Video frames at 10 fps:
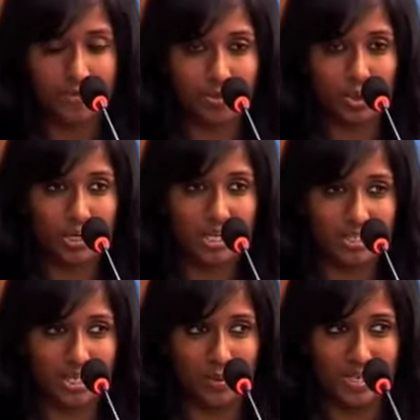from
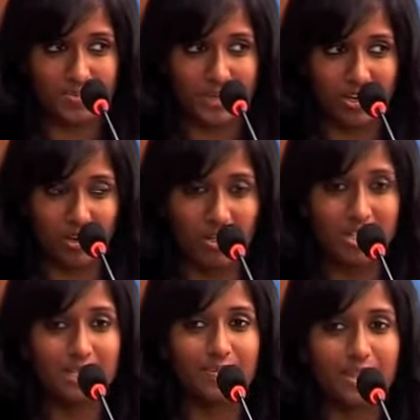Kolkata, West
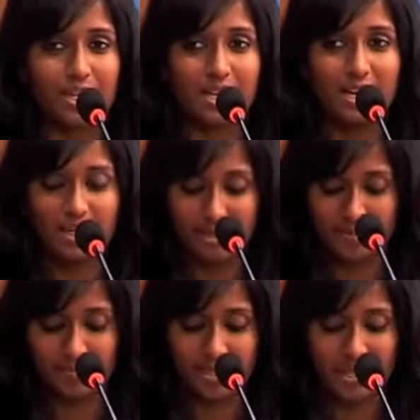Bengal.
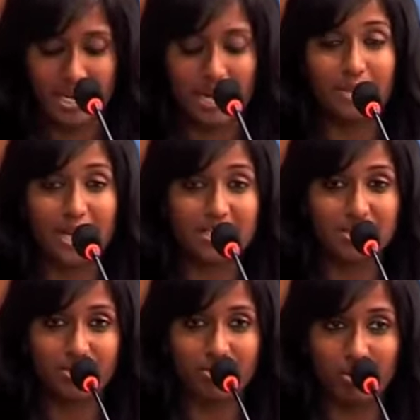I'm
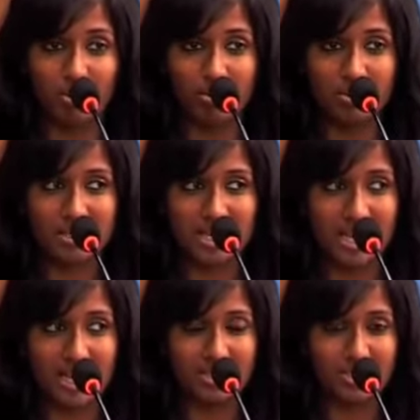19-year-old
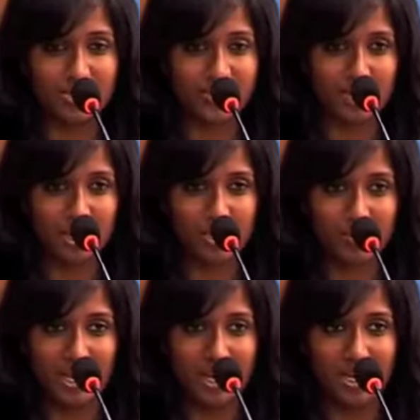and just finished
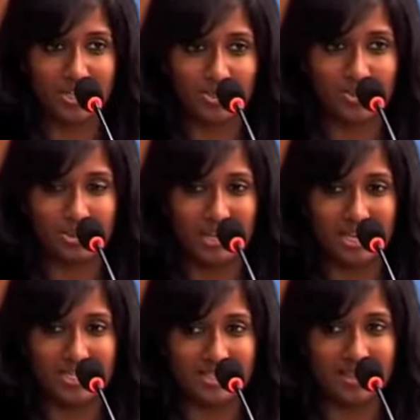my high school
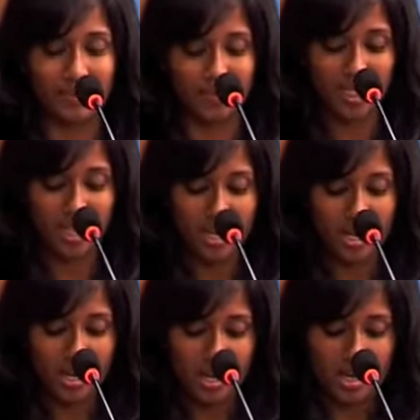last year.
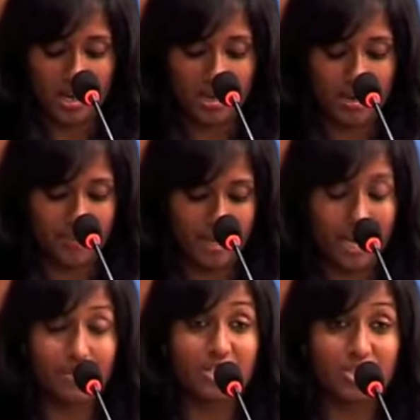
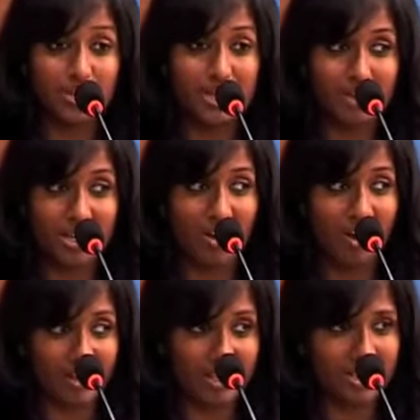I'm extremely
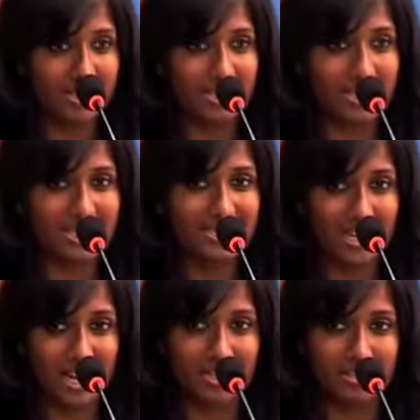honored and
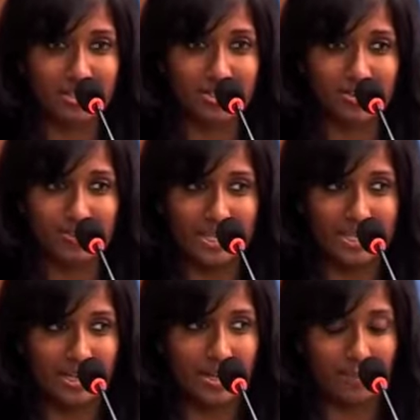excited to
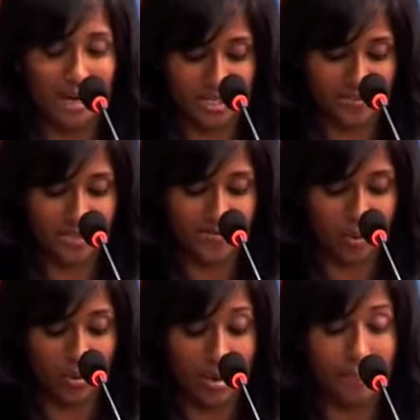be a part of this
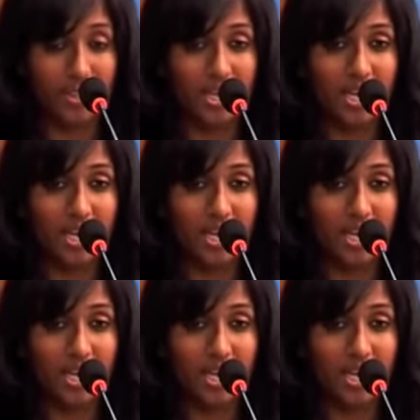forum.